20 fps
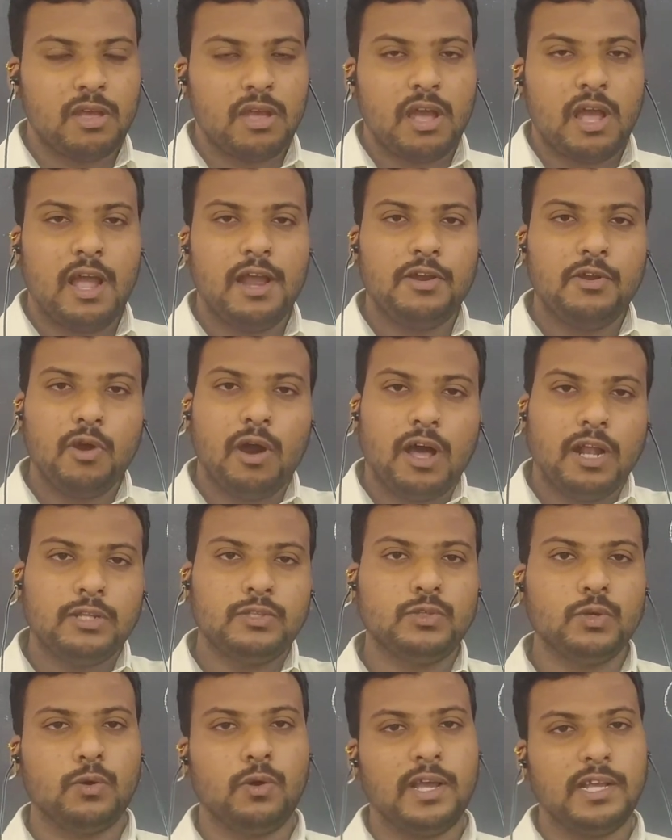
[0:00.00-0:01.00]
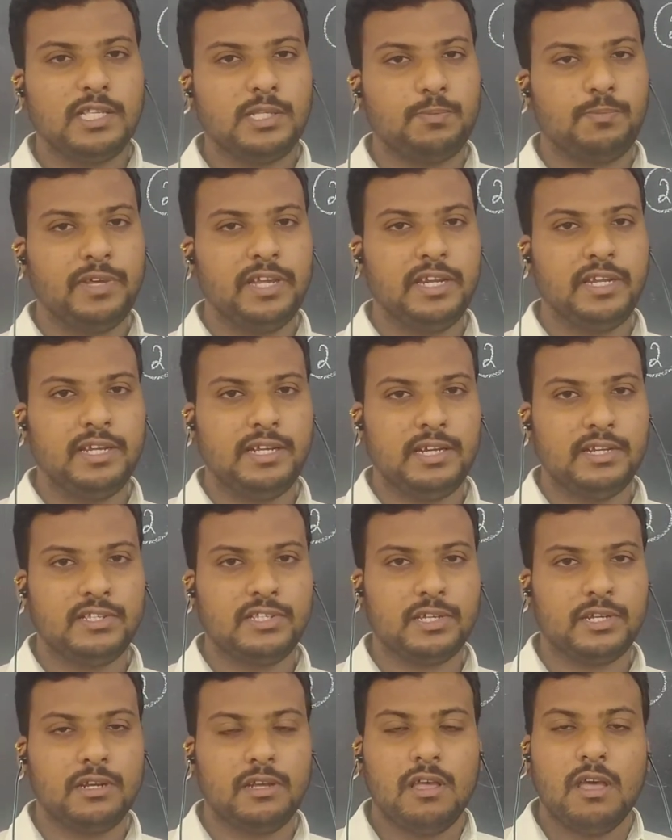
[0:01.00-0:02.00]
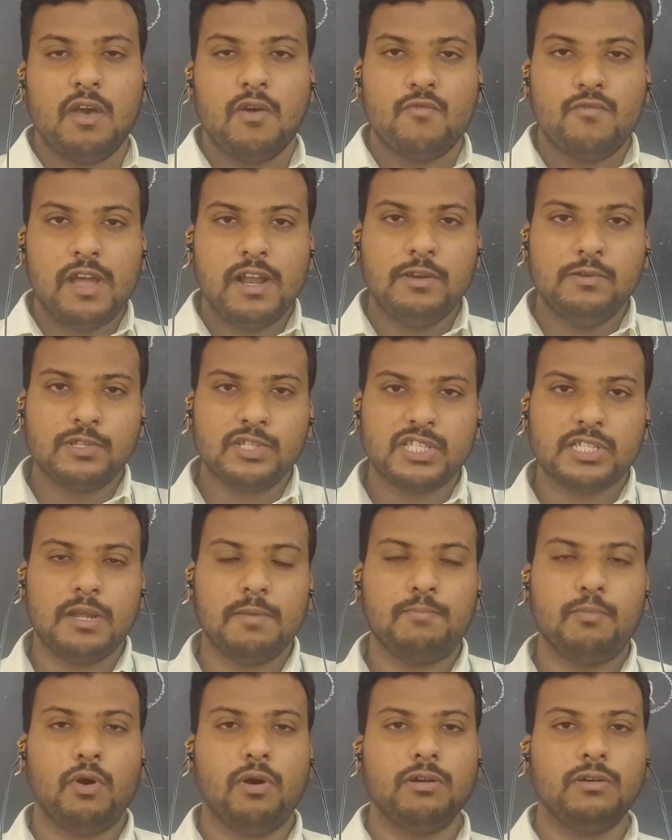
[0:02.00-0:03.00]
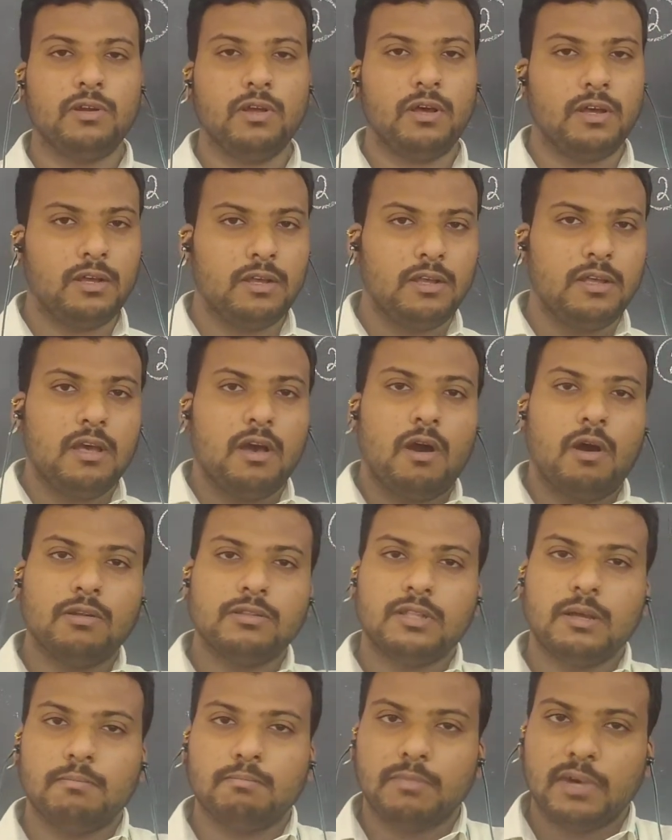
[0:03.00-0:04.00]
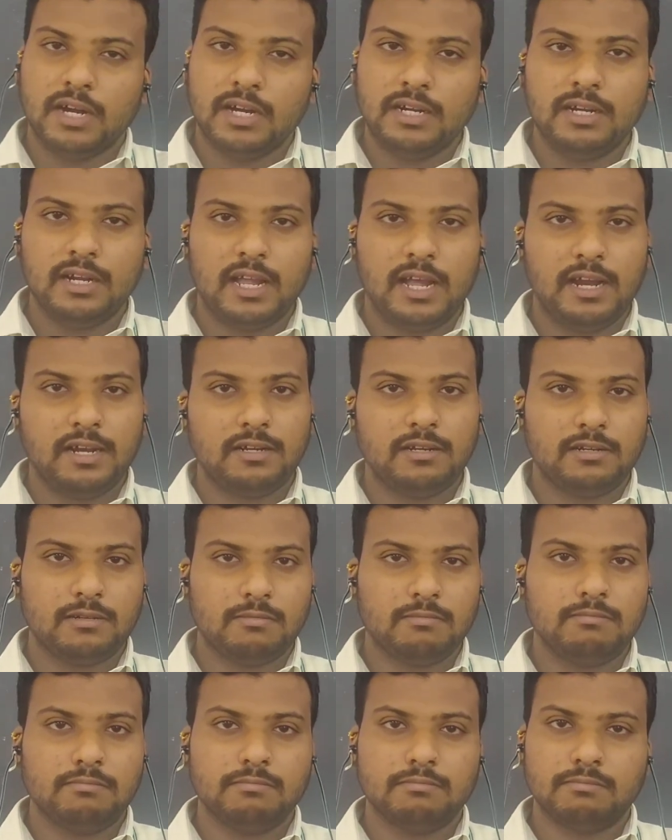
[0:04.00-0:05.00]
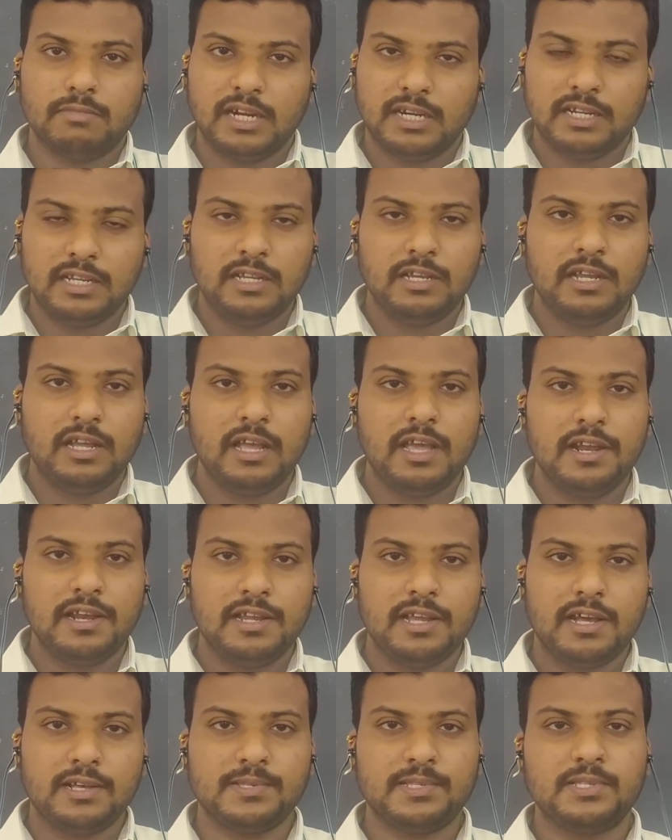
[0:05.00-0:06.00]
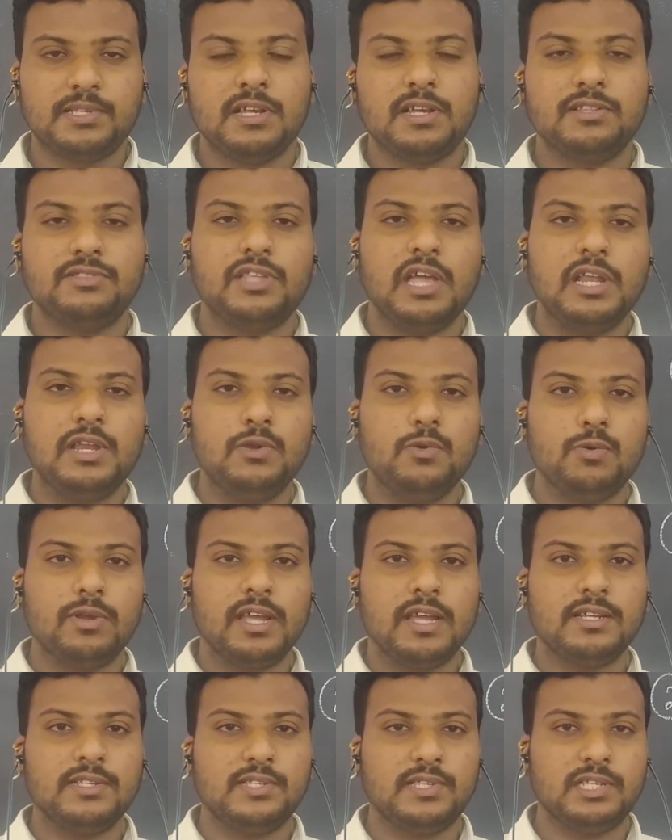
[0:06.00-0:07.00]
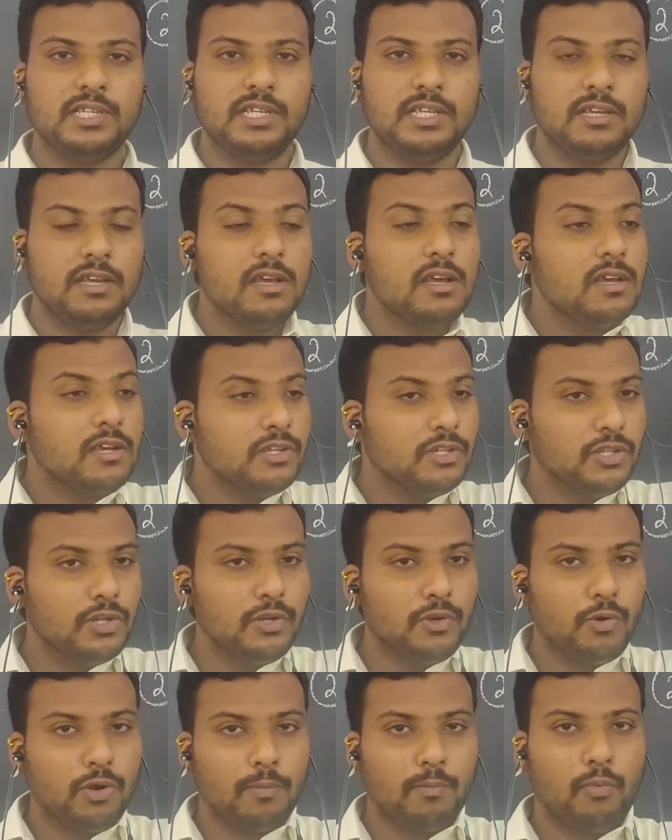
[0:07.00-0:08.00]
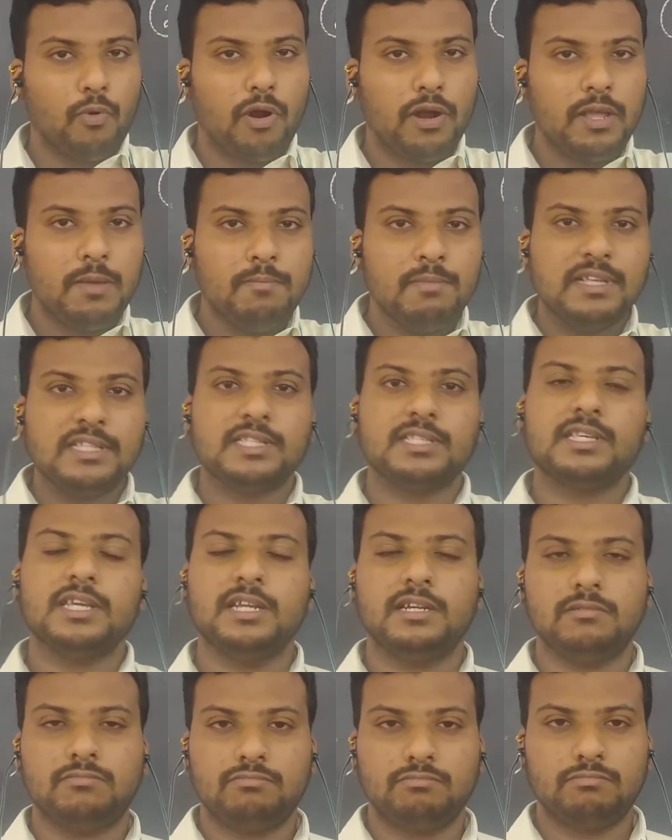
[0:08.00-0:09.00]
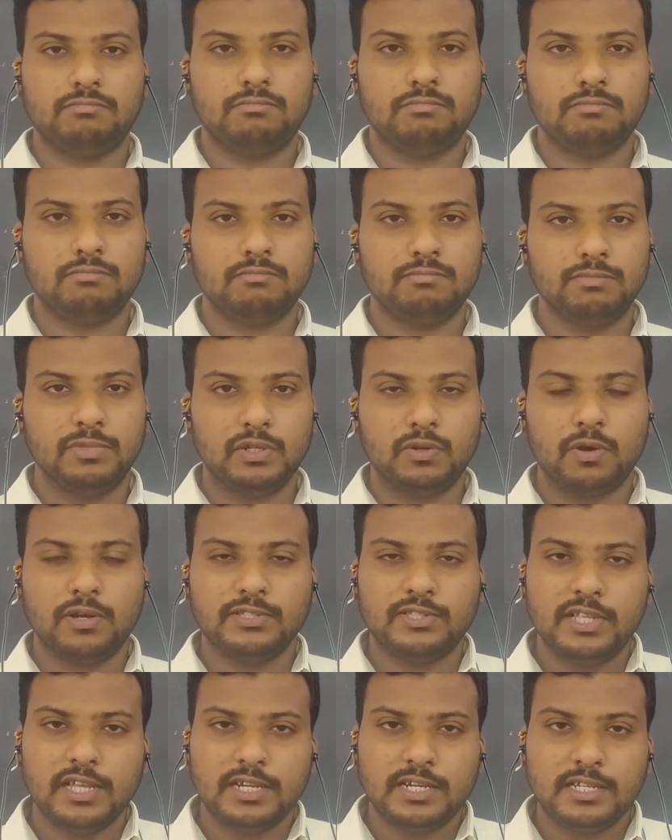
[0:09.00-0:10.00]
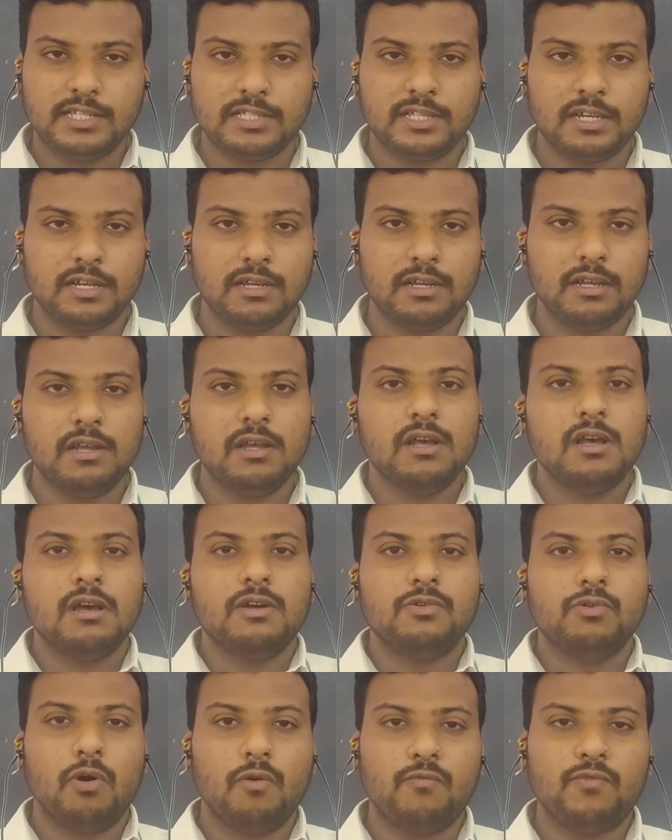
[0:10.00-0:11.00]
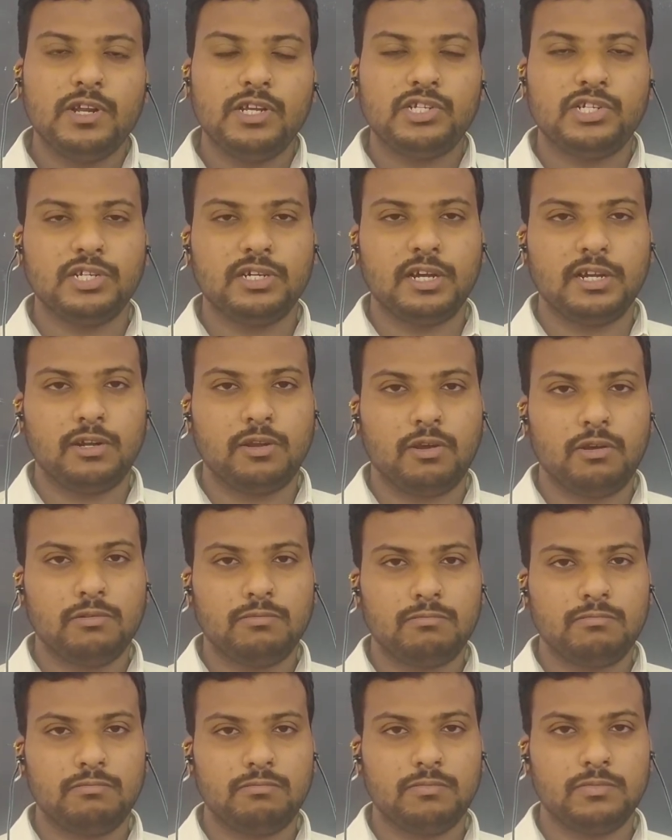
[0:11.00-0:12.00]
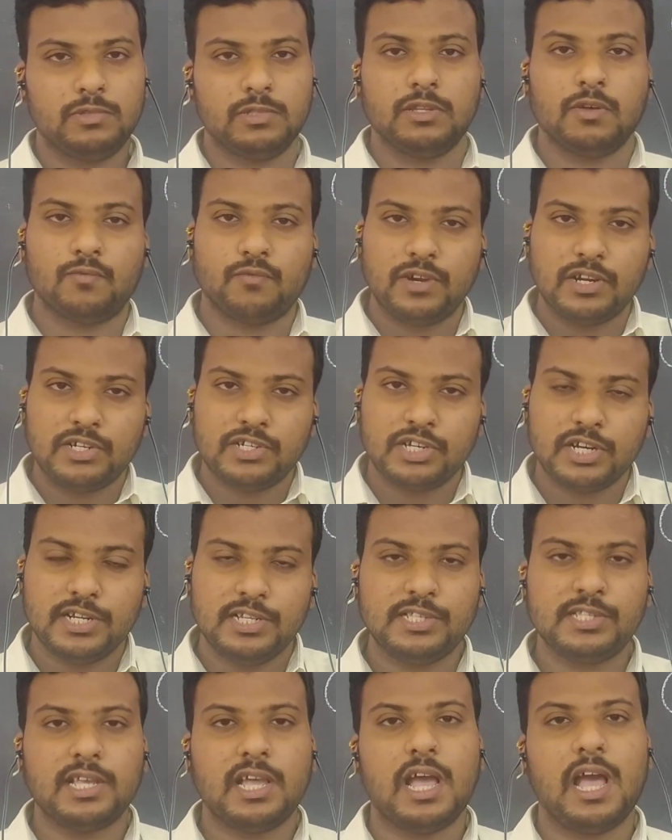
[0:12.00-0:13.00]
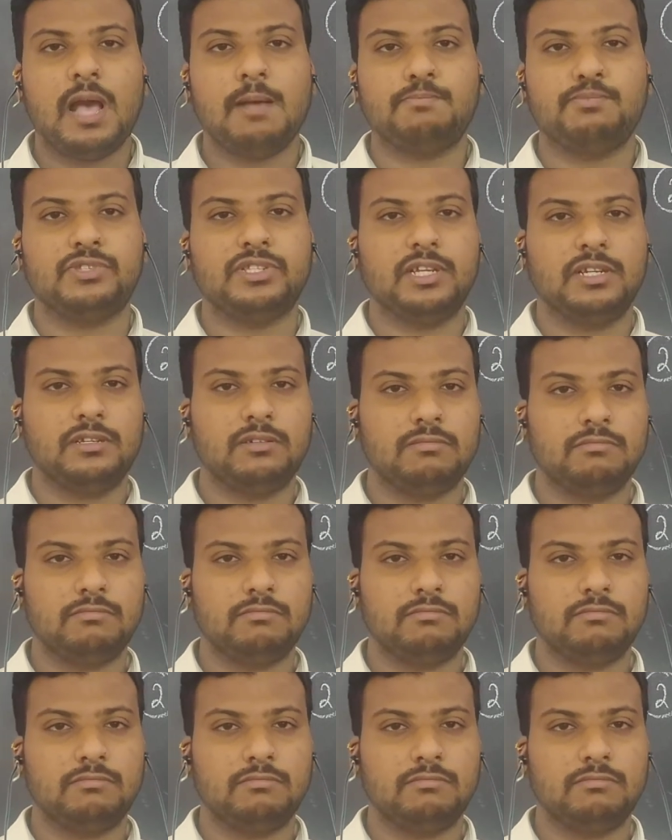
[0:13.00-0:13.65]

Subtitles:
And you also experience when you step on the muddy areas, then you can see your body may skid because there is no friction at all. The friction is absent.